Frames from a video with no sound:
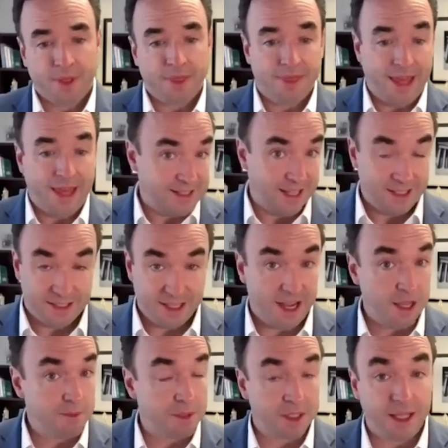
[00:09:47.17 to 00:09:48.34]
That takes
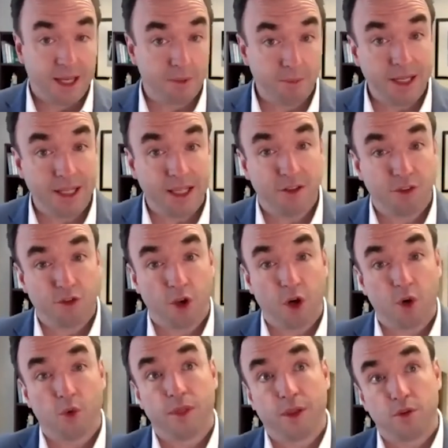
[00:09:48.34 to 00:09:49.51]
time and a lot of money.
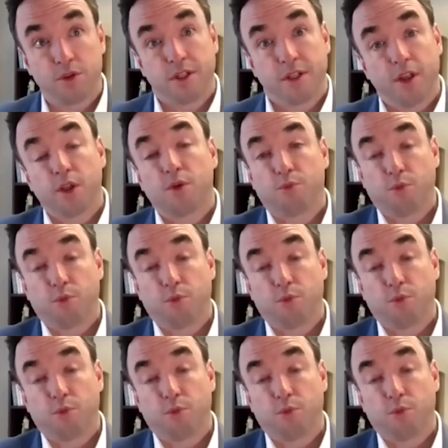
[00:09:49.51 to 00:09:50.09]
So there is another